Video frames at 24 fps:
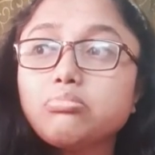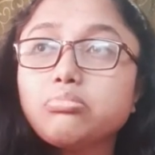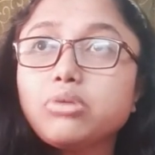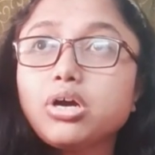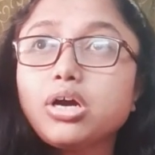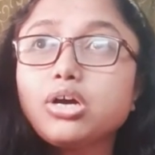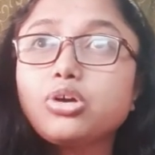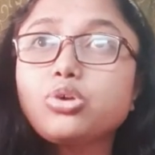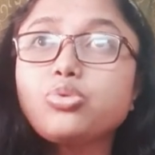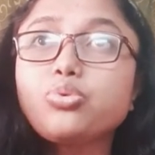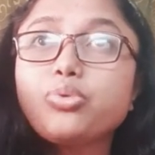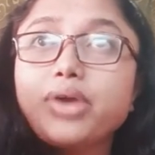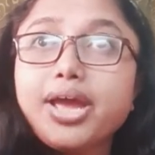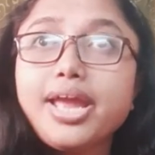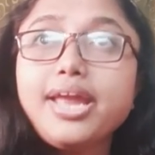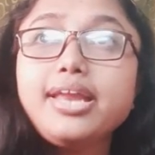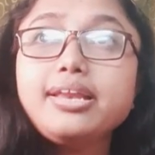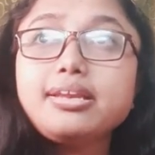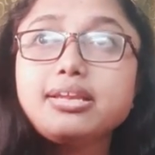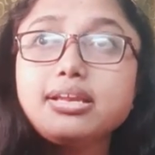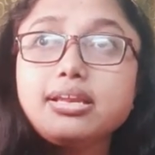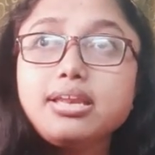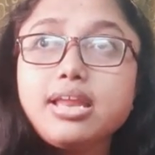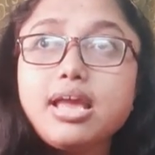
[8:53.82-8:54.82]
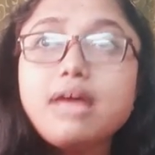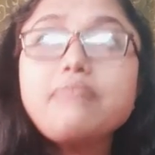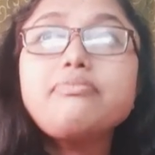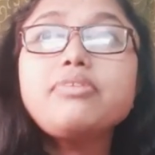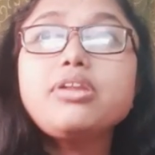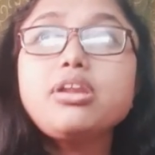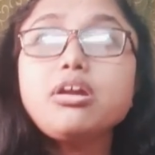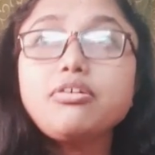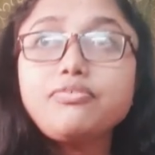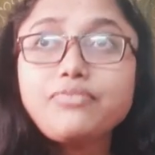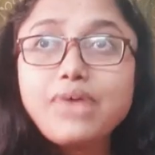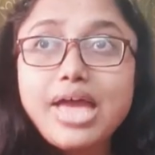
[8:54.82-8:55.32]
a great
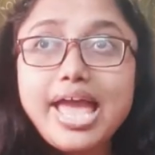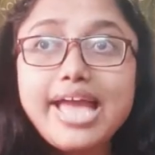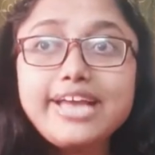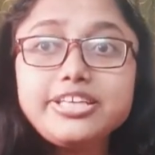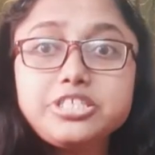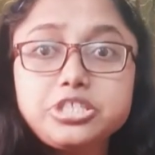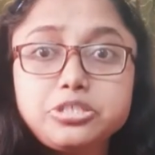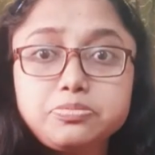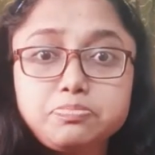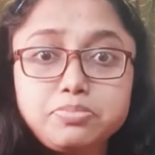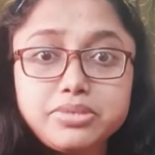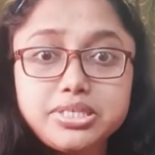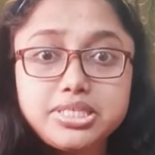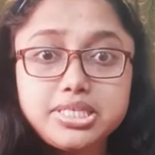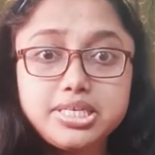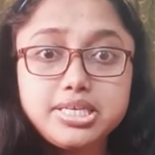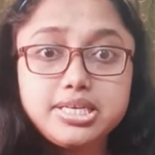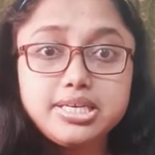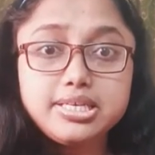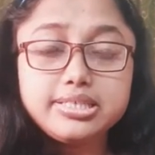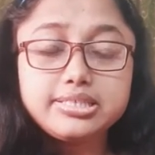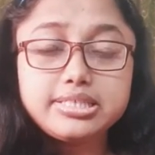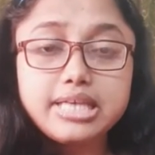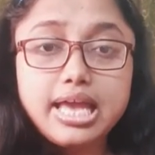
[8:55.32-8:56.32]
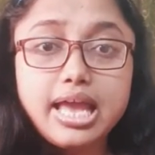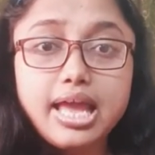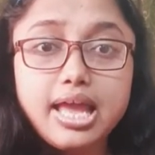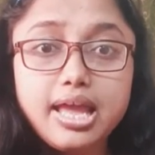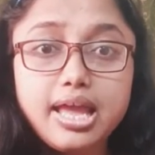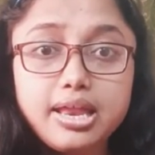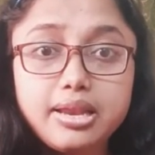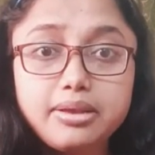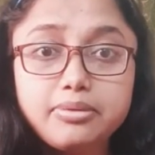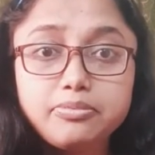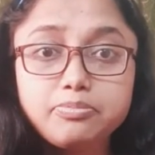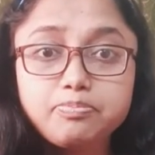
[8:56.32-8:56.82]
level of expertise
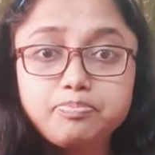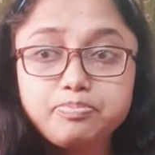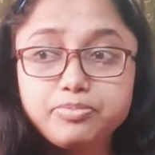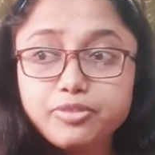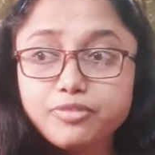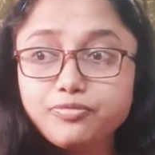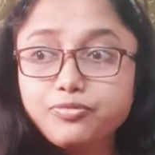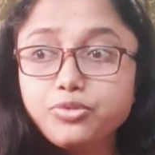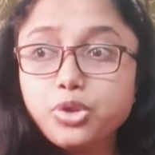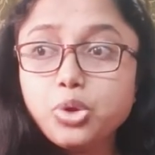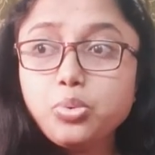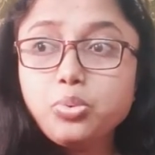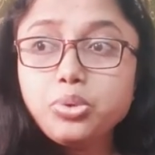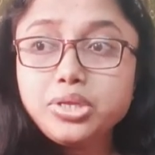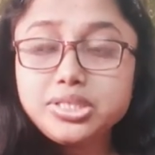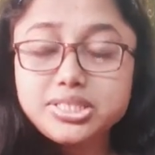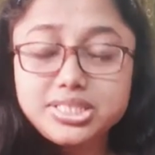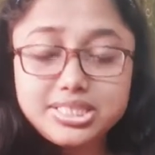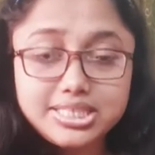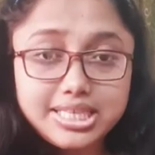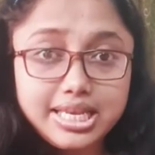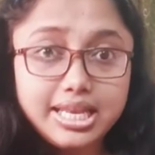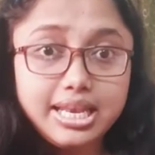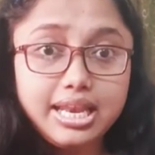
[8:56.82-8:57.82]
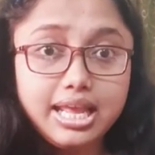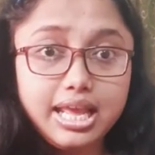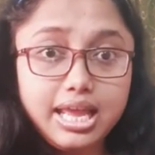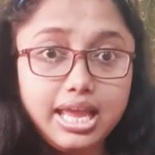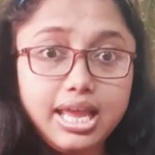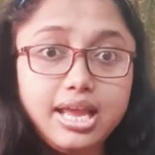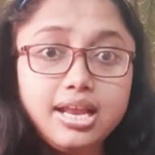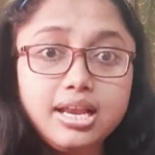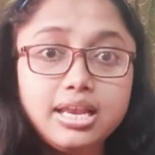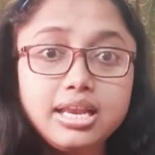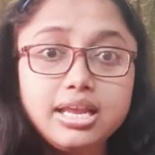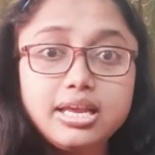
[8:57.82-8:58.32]
and fluency in
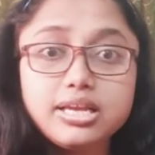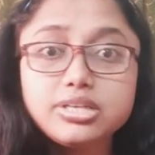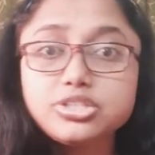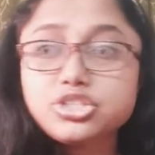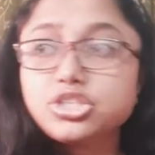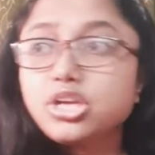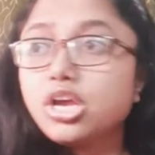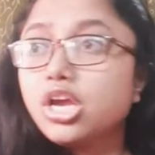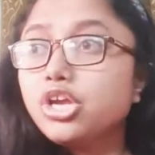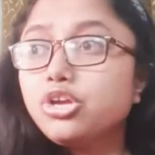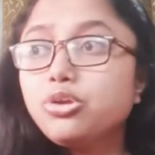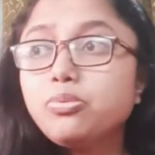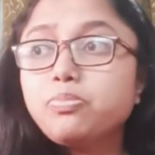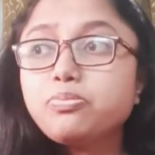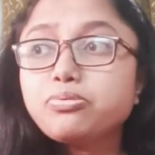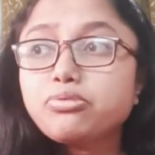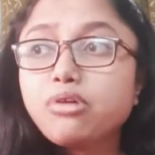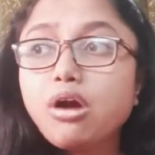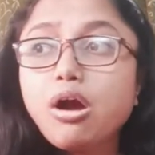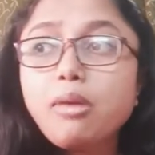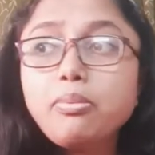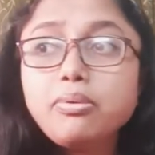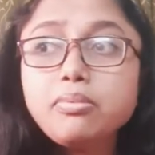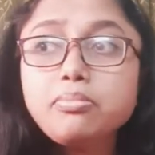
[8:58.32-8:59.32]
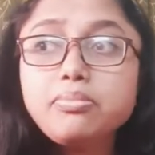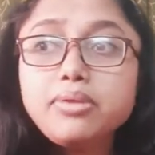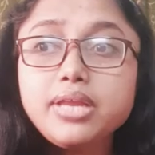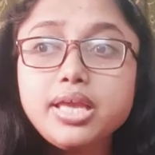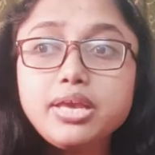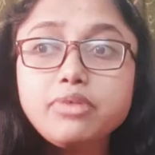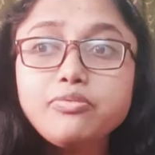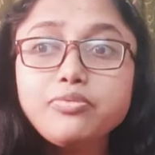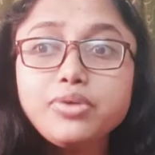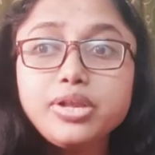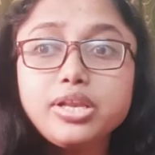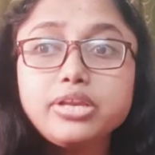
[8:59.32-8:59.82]
English, you
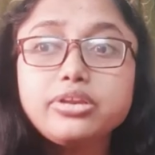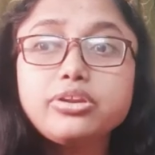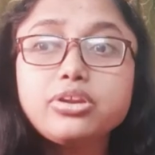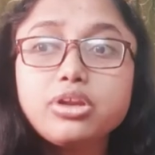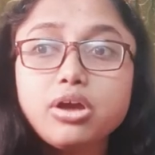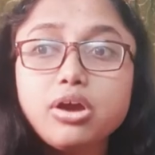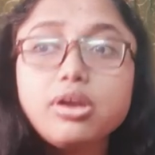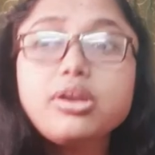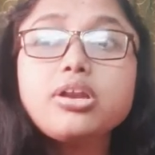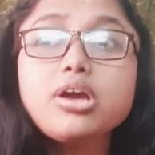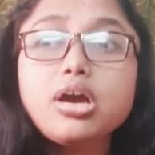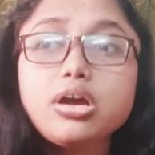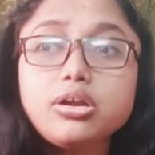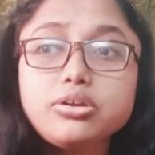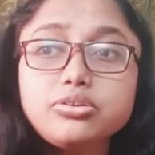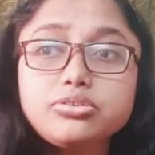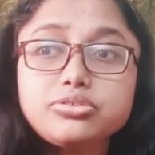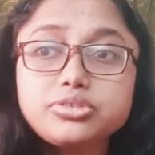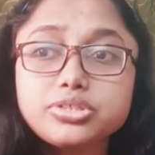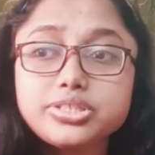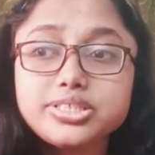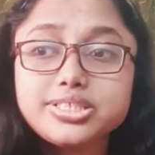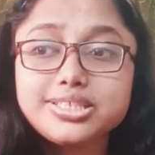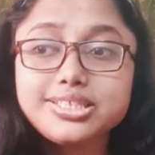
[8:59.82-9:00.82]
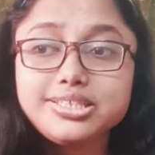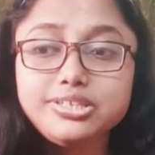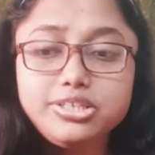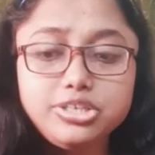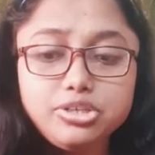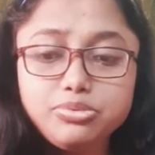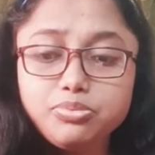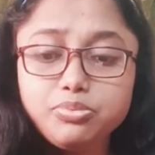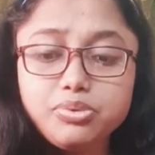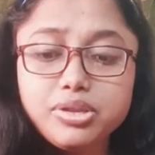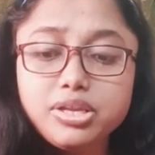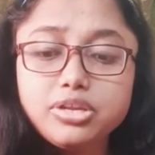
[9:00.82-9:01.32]
probably will not
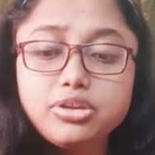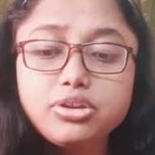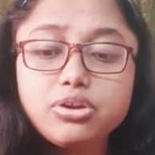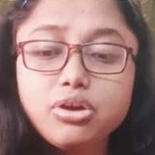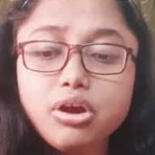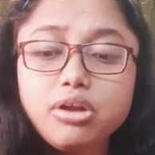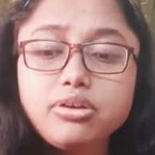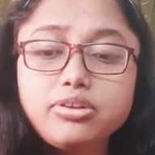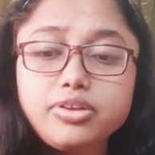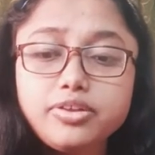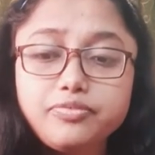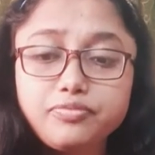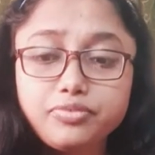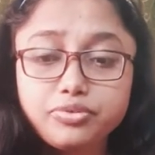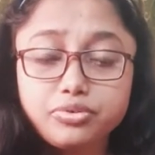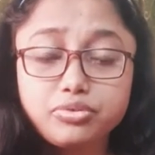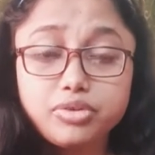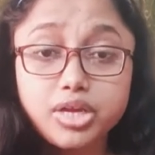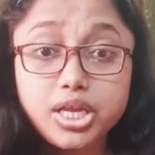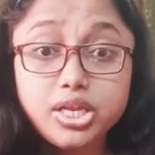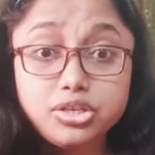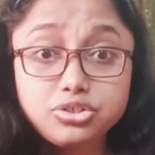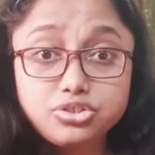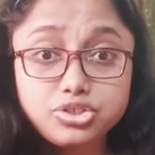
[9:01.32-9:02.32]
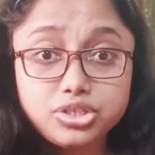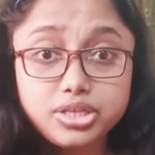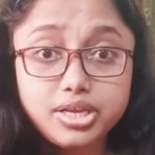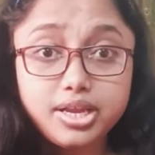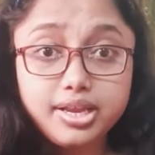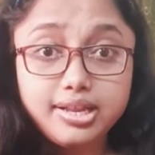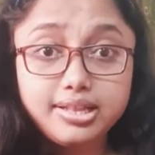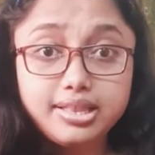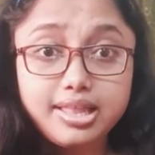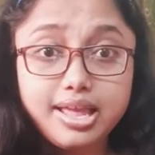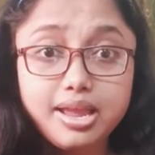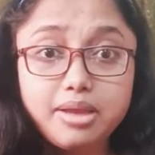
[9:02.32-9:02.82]
understand, you will not
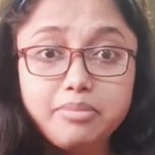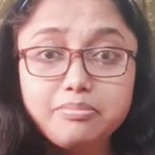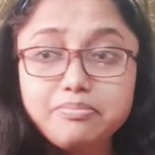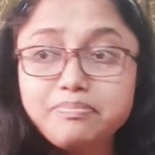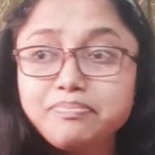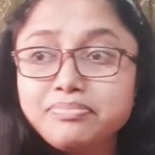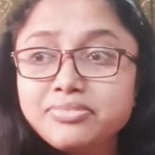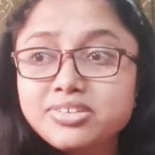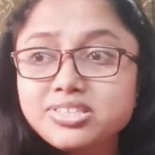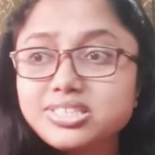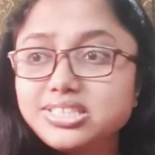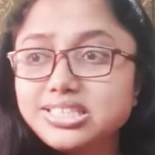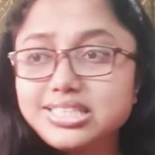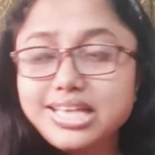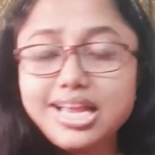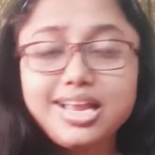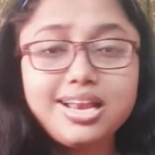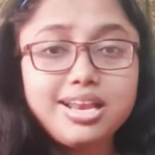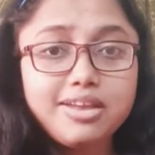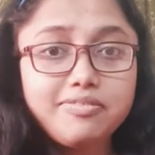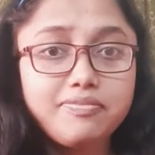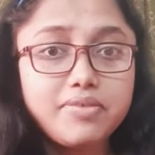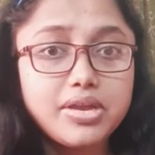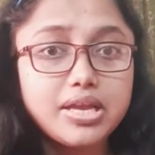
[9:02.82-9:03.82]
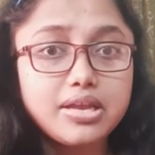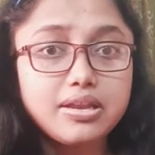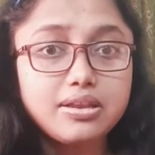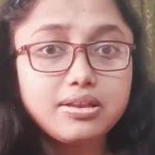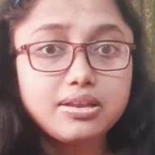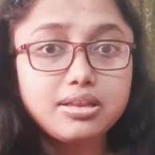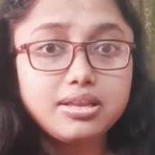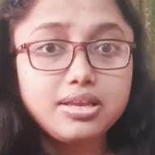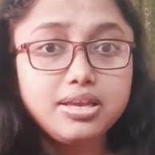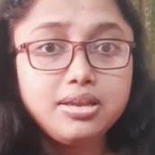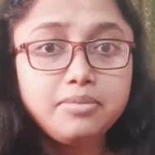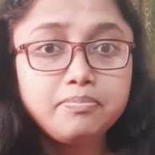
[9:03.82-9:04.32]
differentiate them
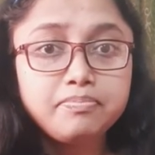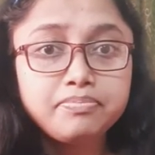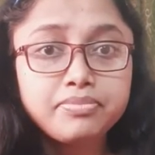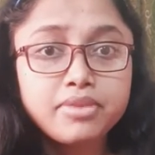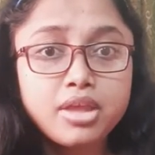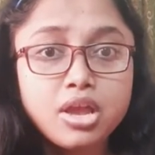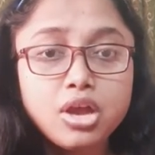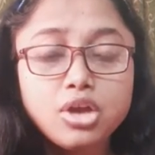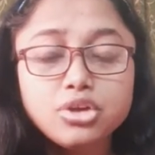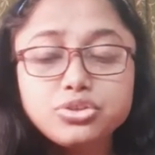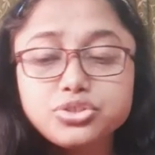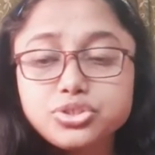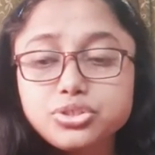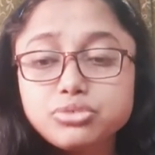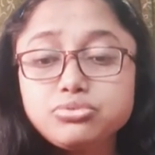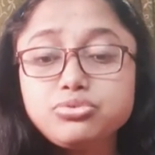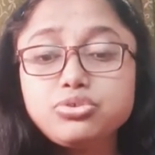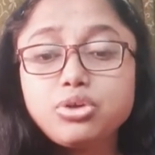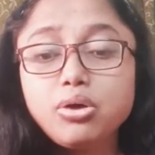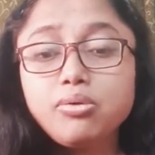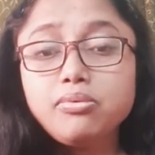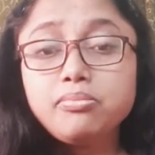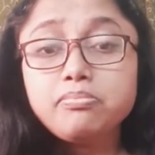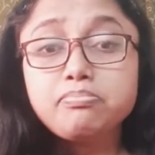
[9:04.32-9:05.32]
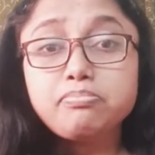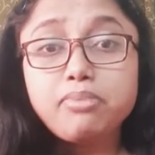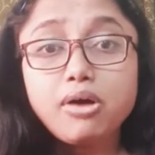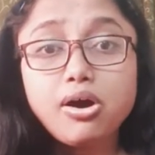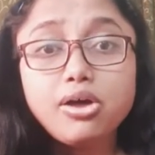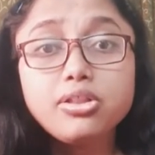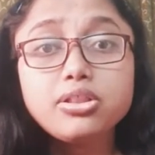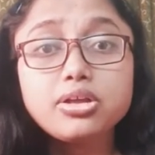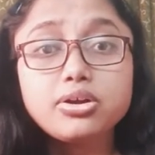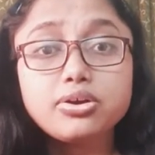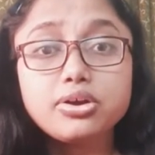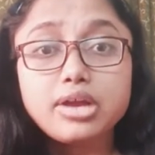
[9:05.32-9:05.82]
significantly. So don't
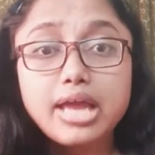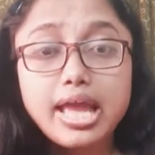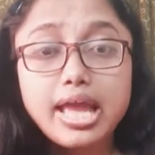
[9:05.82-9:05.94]
bother.